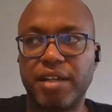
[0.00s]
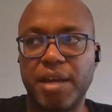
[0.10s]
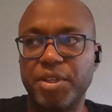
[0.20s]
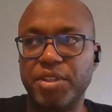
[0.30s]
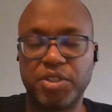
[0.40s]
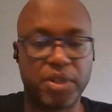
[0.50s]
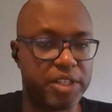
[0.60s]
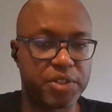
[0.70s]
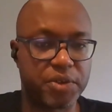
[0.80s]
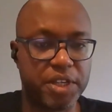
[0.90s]
I mean, the
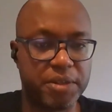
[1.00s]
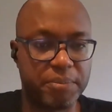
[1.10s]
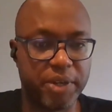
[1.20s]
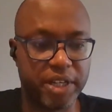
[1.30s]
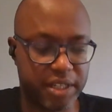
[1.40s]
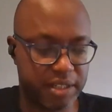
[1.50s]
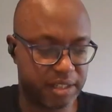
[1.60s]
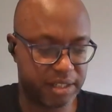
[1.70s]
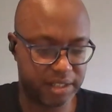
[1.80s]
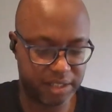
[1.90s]
dollar is great, but
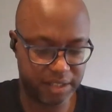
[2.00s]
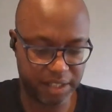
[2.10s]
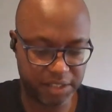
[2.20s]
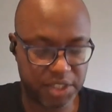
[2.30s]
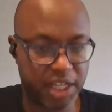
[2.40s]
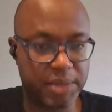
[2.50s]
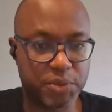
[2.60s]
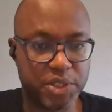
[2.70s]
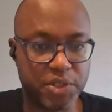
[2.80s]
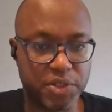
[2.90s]
there's times
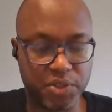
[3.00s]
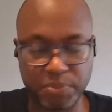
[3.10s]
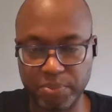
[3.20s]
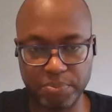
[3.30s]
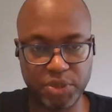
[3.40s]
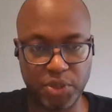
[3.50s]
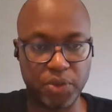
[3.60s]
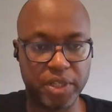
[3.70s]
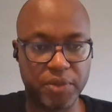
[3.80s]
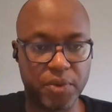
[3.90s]
when you don't
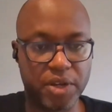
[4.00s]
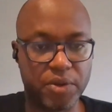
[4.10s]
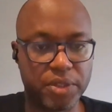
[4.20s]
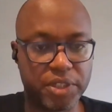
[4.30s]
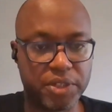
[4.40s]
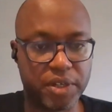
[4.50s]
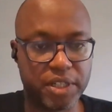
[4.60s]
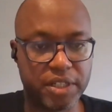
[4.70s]
really want to hold a dollar.